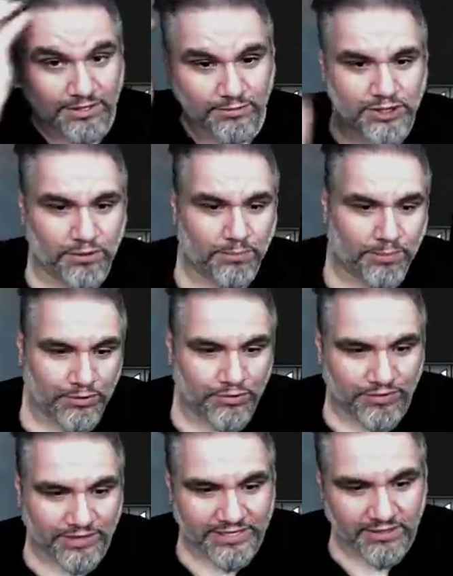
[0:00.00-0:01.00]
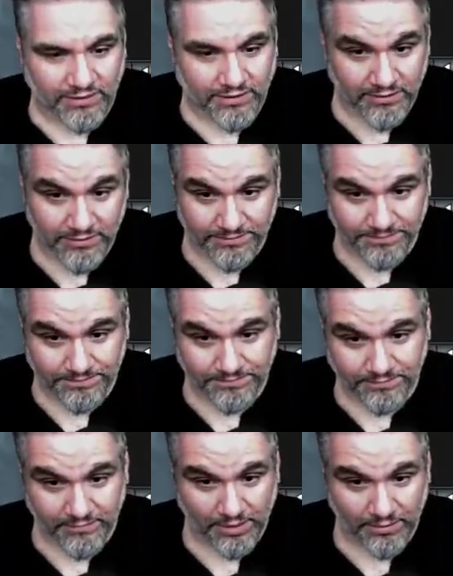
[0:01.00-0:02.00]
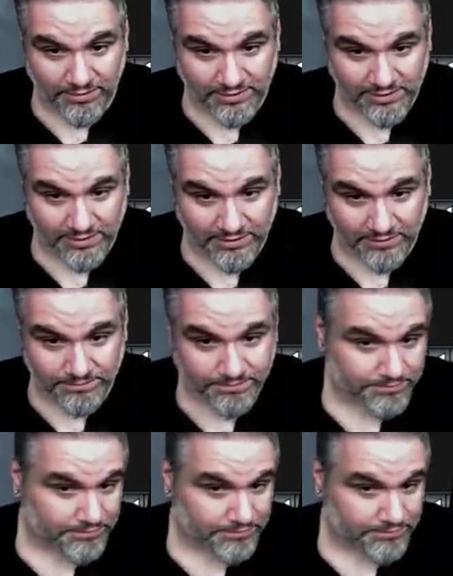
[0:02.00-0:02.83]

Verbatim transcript: there was no blue-green card that we'd seen.